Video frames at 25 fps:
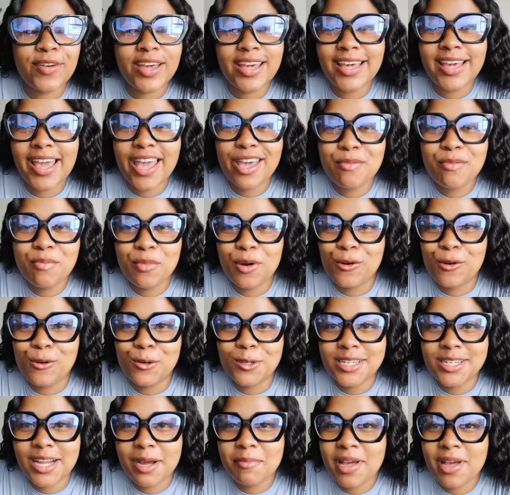Vacay
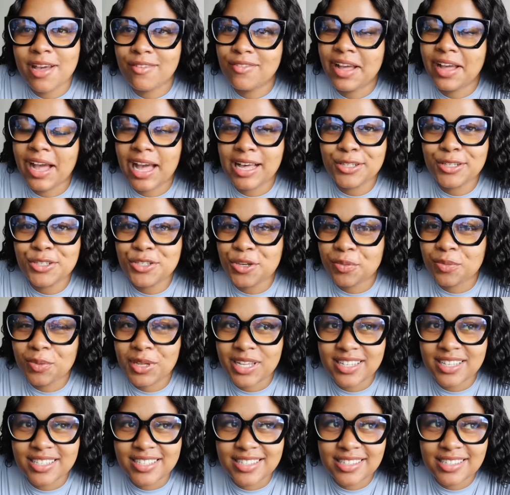mode. I'm having ice
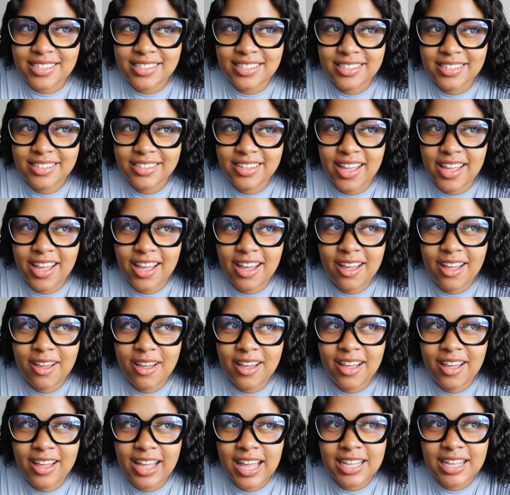chopes
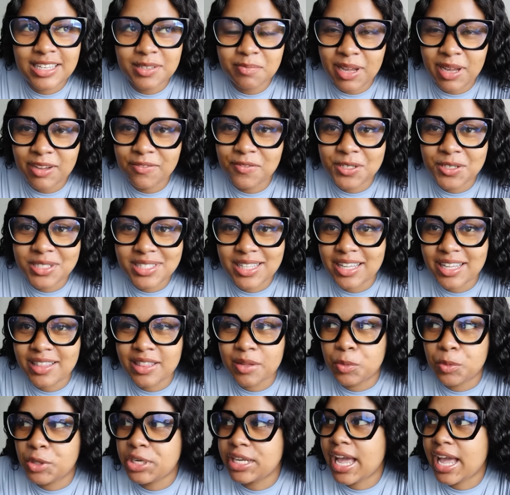as my first thing
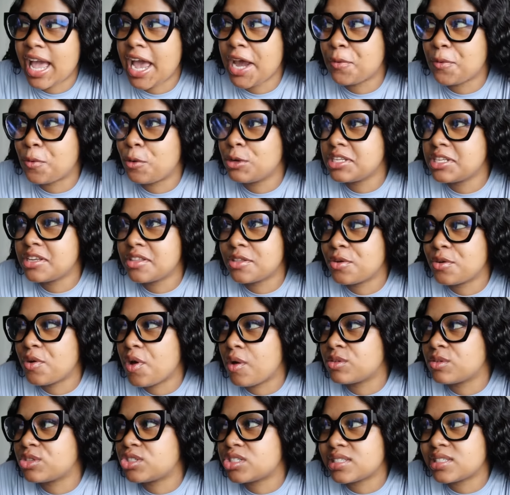in the morning. I had water
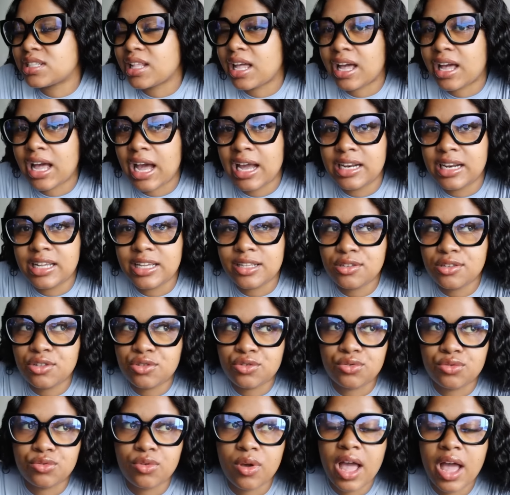though. I was just like, I need
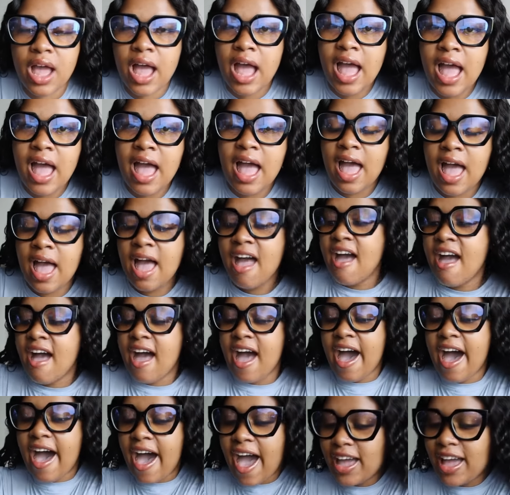to
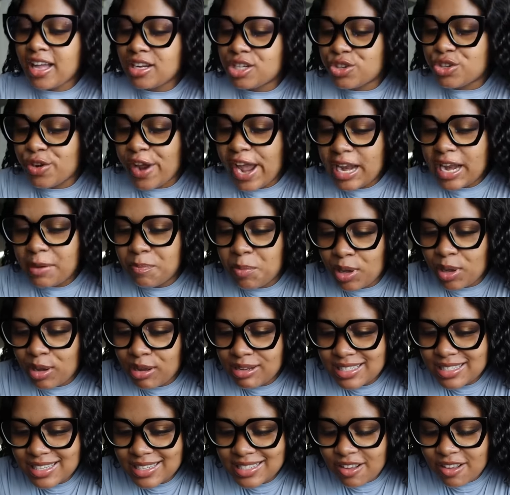hydrate
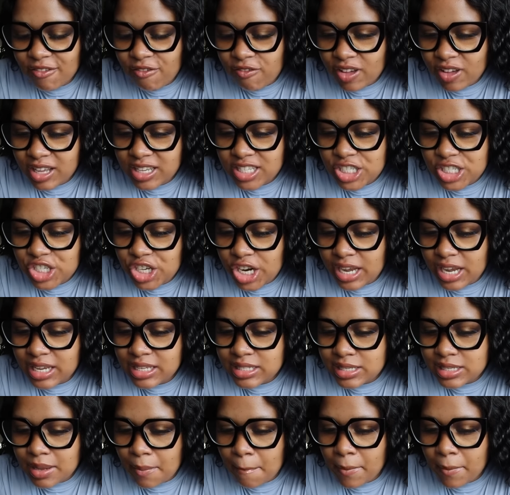because it's a fixture,
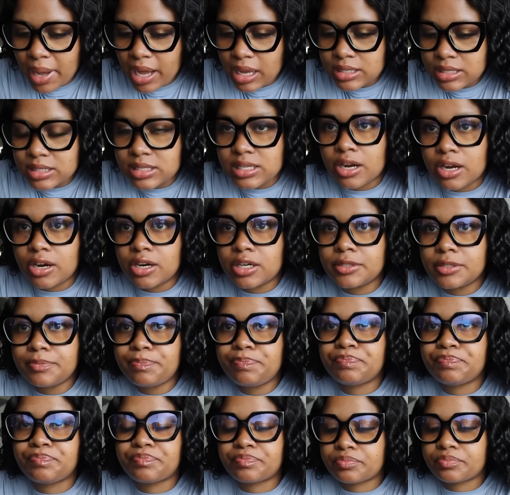it's a
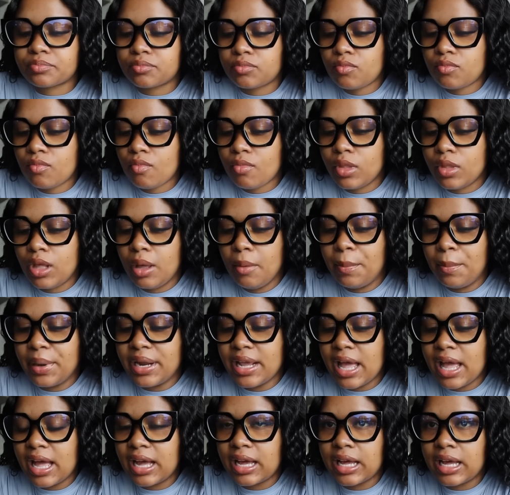mazar.
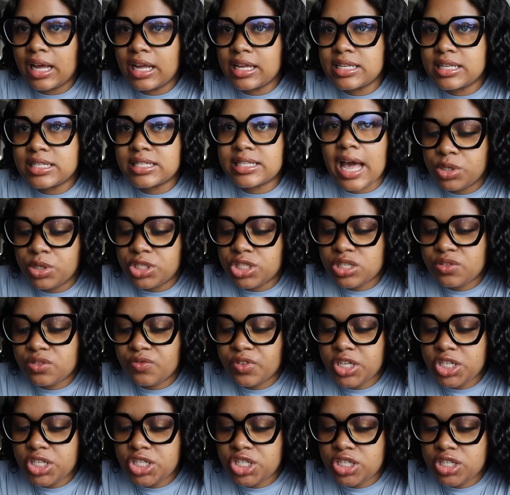But yeah guys, we
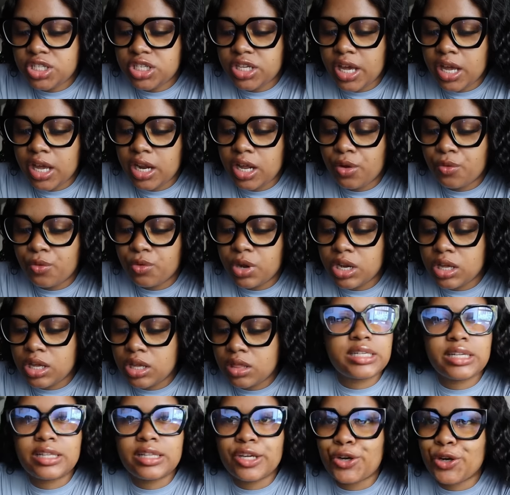just finished getting
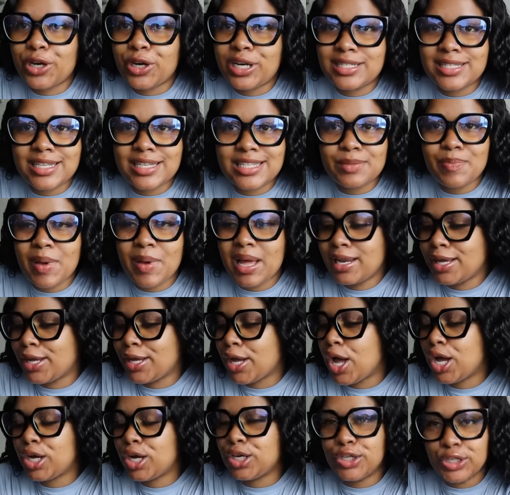ready, so the girlies are
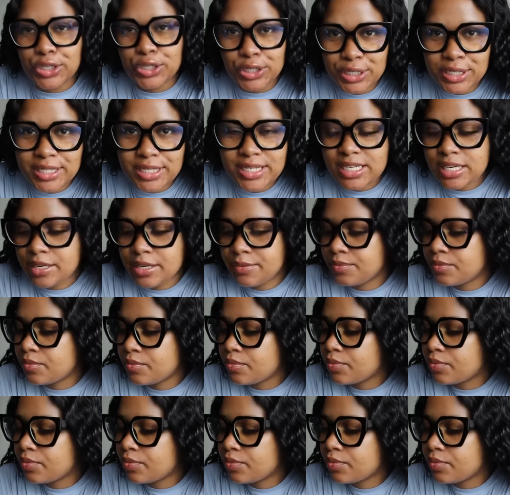smelling good.